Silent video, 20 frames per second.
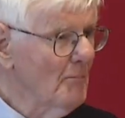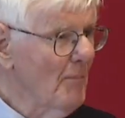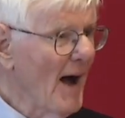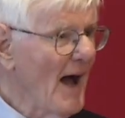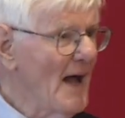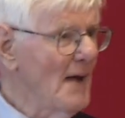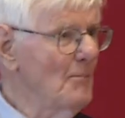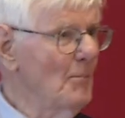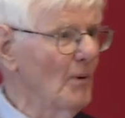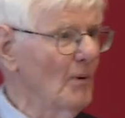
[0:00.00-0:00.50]
the
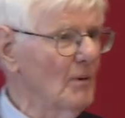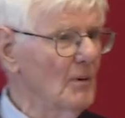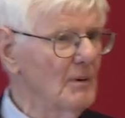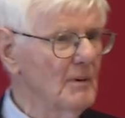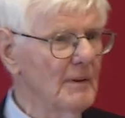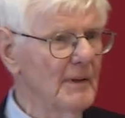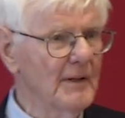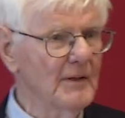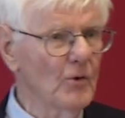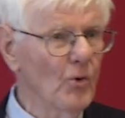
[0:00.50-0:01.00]
Bible
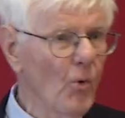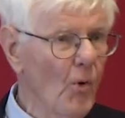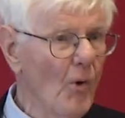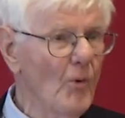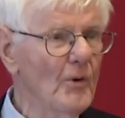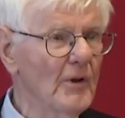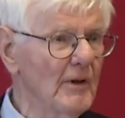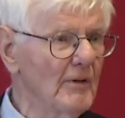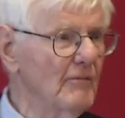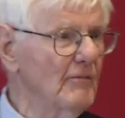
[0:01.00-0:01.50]
and
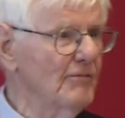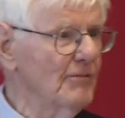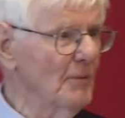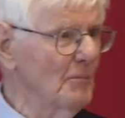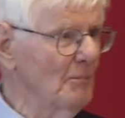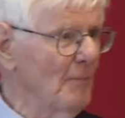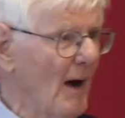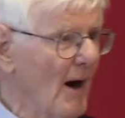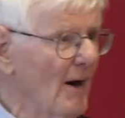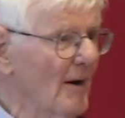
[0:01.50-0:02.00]
quoted
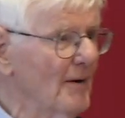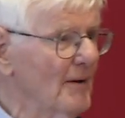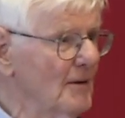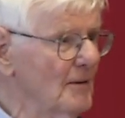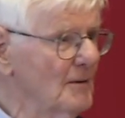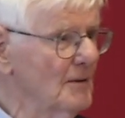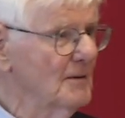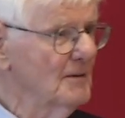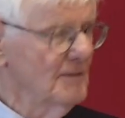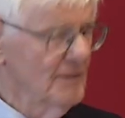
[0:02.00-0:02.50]
from
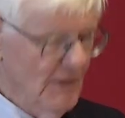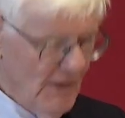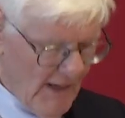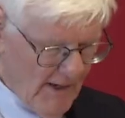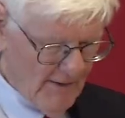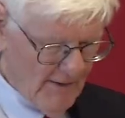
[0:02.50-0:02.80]
article to